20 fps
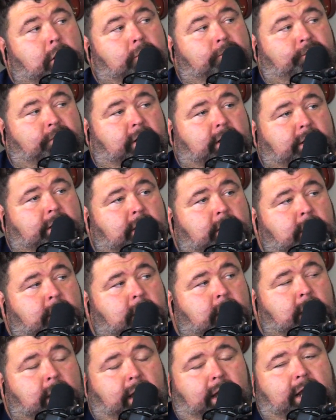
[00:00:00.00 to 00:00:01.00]
perfect. It
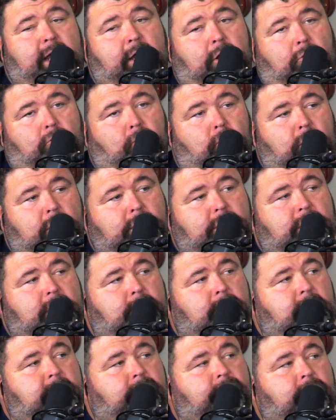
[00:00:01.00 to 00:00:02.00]
did. It held one
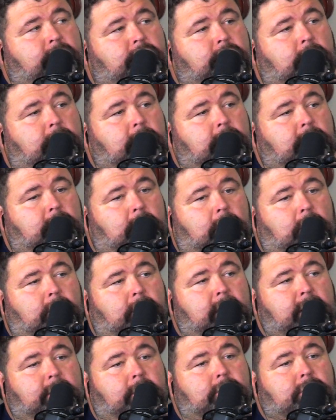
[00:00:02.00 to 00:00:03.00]
chimney of
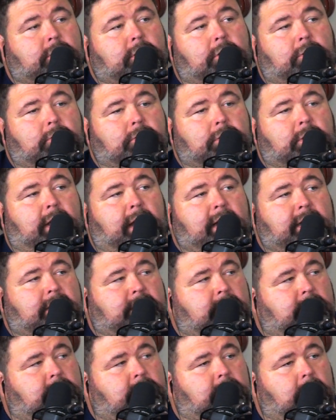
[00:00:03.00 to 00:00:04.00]
charcoal, and those coals
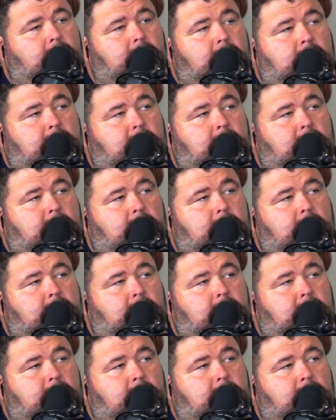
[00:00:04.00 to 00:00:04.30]
lasted so